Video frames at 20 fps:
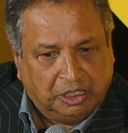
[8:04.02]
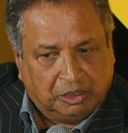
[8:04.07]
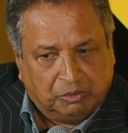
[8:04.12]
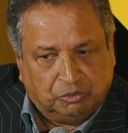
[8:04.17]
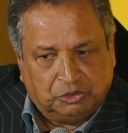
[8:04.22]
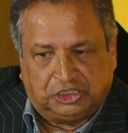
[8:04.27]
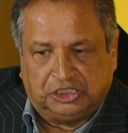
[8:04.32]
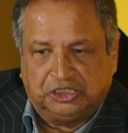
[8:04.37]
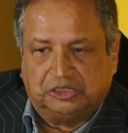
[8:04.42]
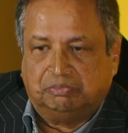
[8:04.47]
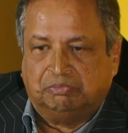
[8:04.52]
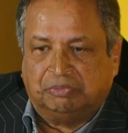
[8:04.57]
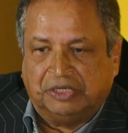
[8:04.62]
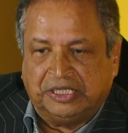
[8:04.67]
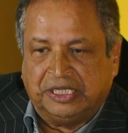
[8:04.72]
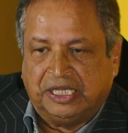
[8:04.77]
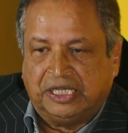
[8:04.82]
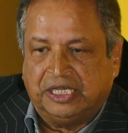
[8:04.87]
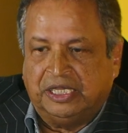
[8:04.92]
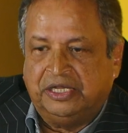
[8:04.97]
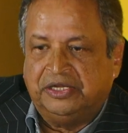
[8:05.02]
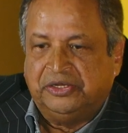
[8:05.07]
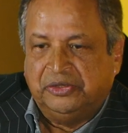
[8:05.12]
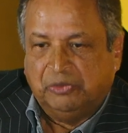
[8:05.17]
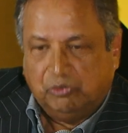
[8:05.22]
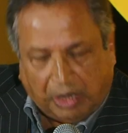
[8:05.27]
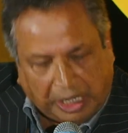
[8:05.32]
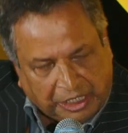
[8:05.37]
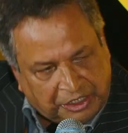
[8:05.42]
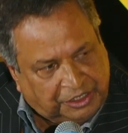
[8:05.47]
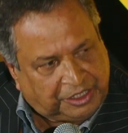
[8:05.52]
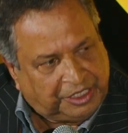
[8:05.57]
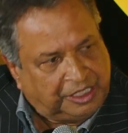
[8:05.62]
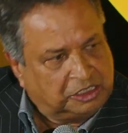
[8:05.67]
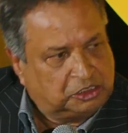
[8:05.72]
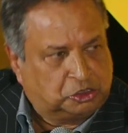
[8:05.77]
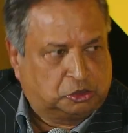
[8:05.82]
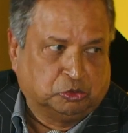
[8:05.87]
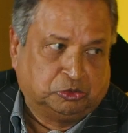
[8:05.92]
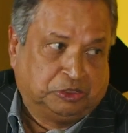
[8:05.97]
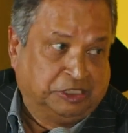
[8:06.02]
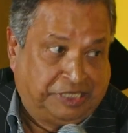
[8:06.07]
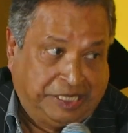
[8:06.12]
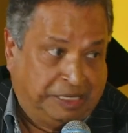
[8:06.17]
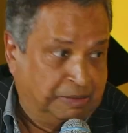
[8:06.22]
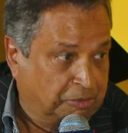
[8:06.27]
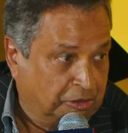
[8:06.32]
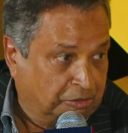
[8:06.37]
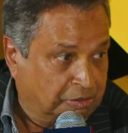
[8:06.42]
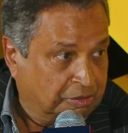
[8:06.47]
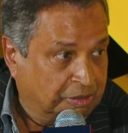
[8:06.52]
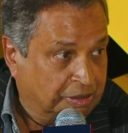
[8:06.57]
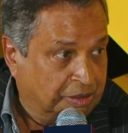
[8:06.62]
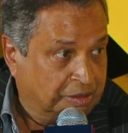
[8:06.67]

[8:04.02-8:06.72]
which is bringing in new ideas to the table,